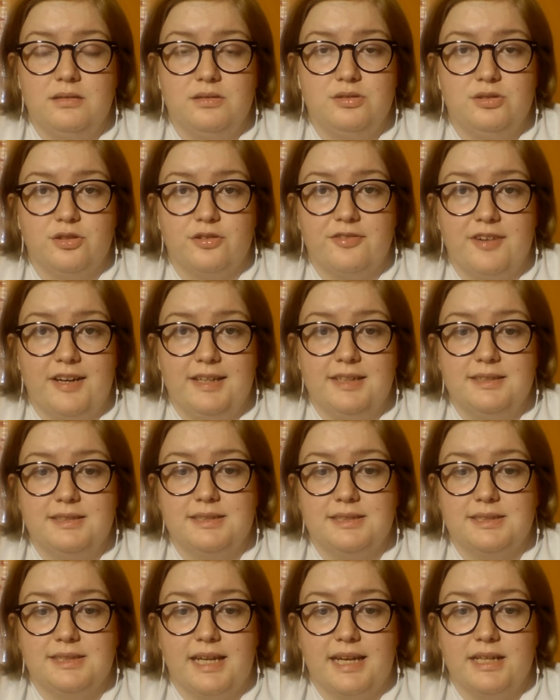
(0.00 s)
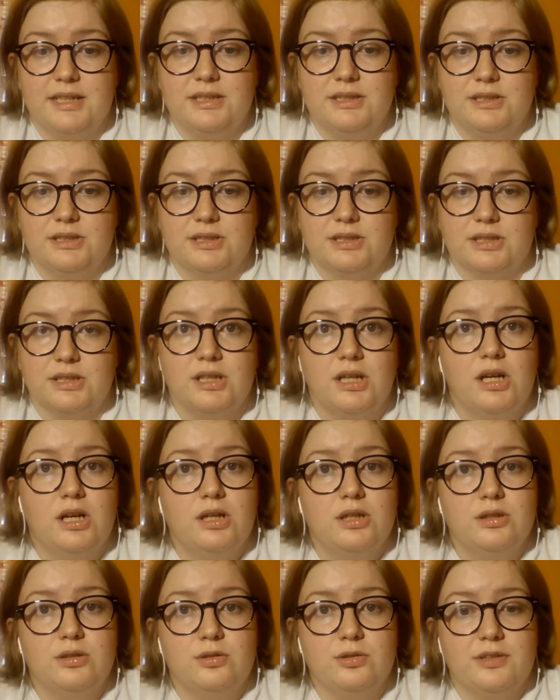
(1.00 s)
Gervase's character
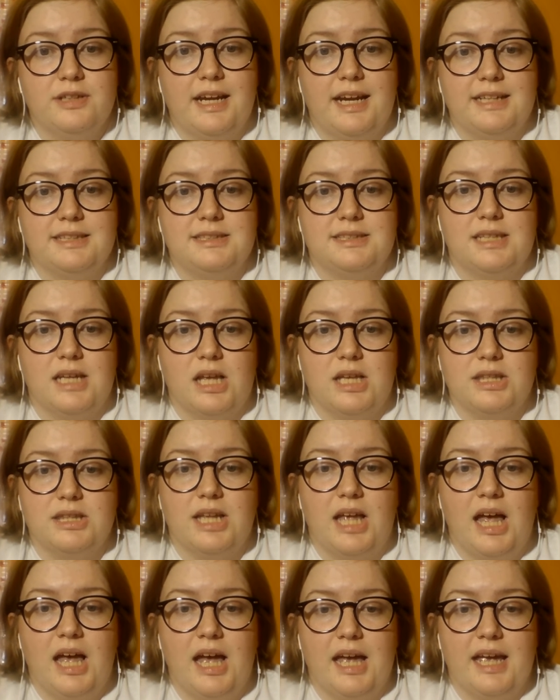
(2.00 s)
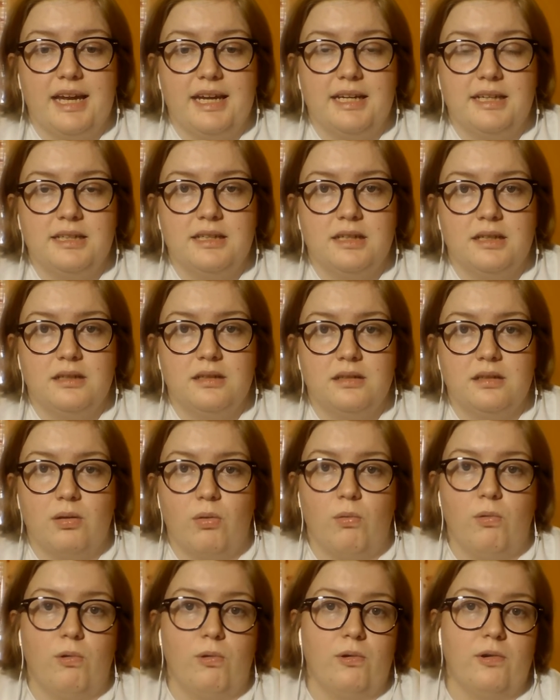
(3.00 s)
creates a lie
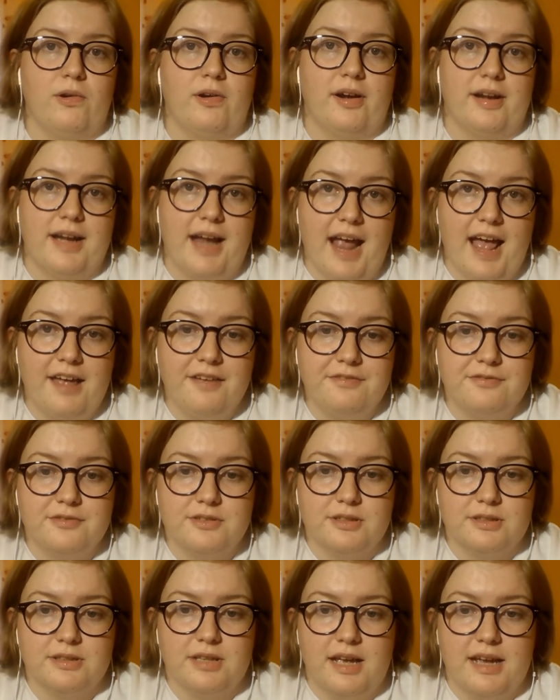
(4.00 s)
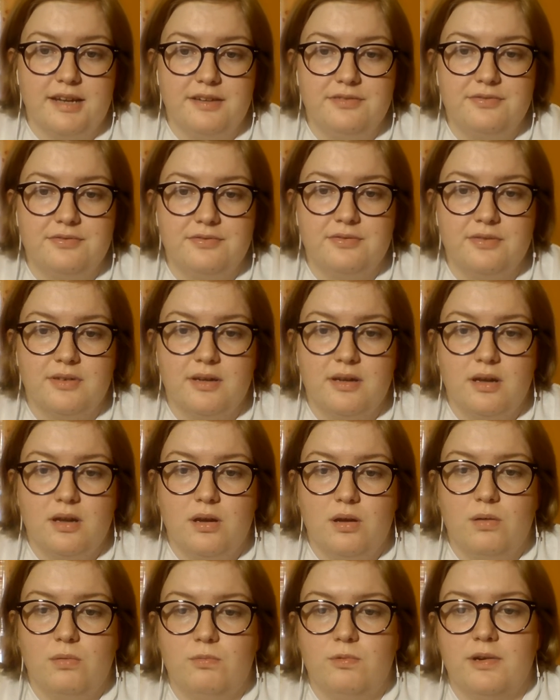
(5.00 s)
or an afterlife
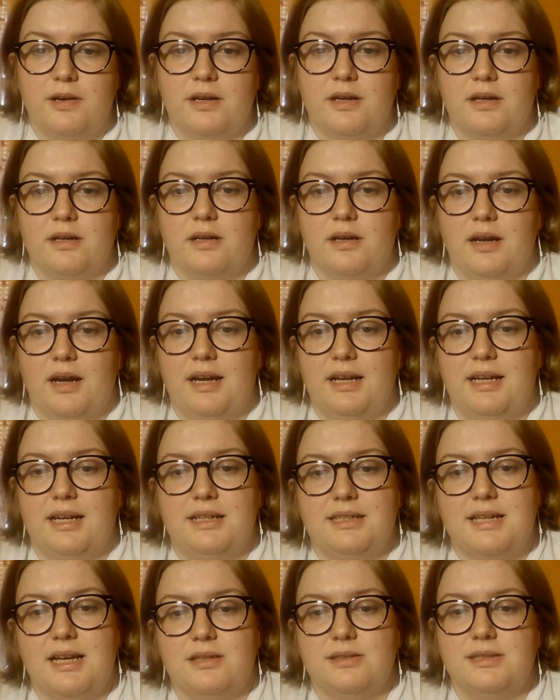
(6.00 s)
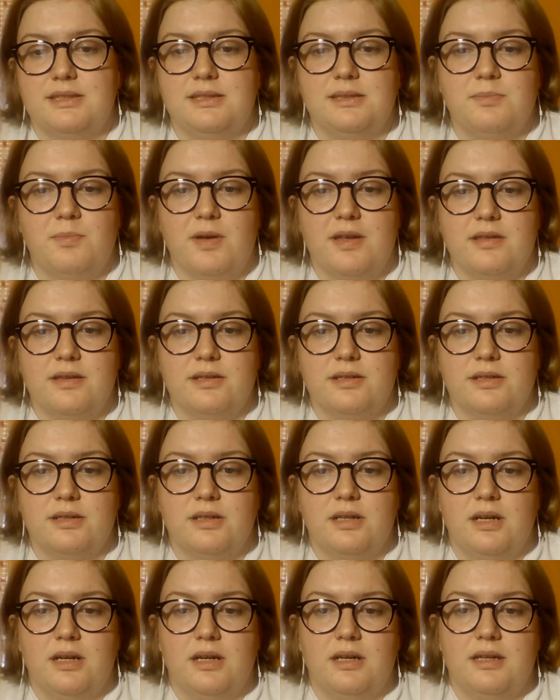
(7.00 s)
and he tells his
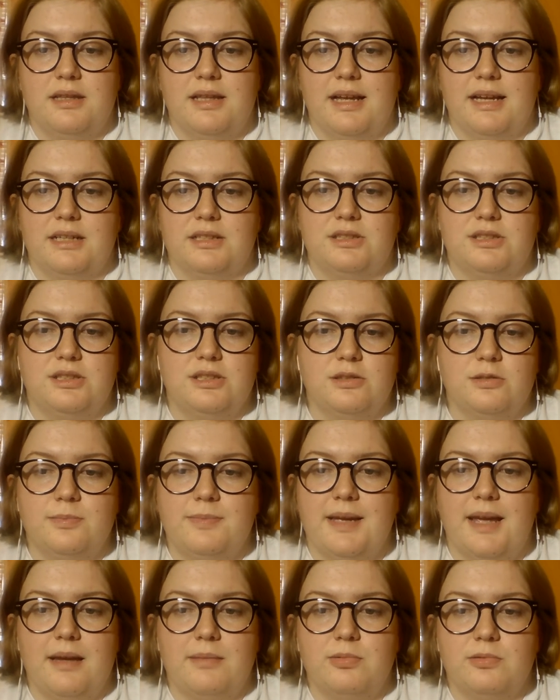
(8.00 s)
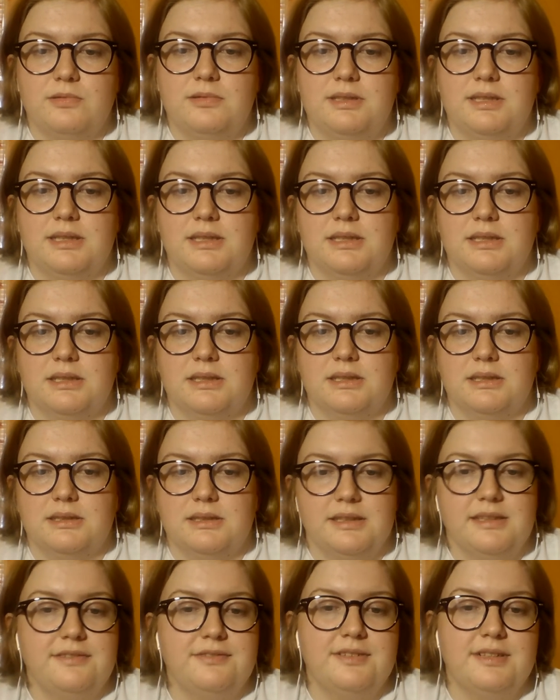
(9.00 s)
mother that she'll be able to
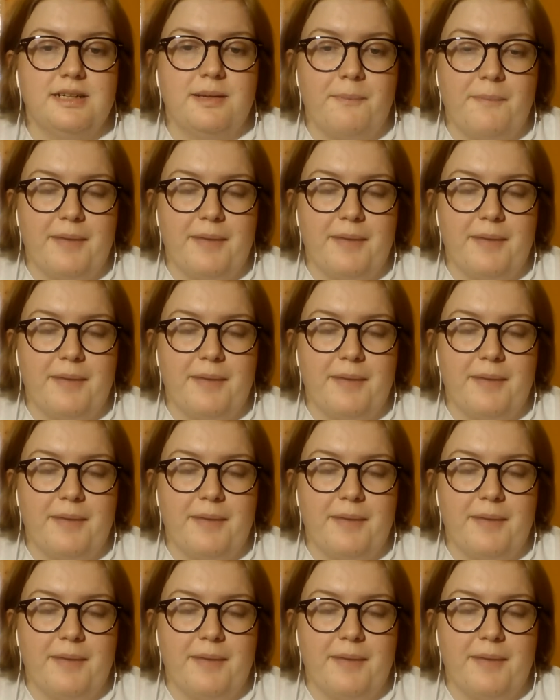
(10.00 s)
live in a